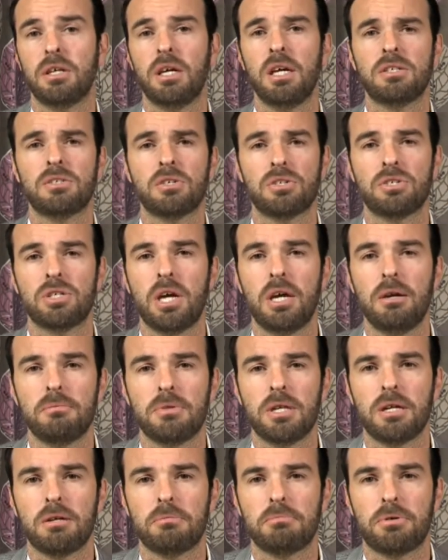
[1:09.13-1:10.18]
"It's a shame
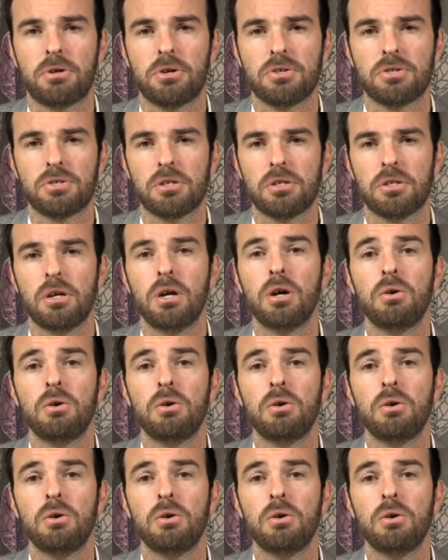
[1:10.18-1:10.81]
that a person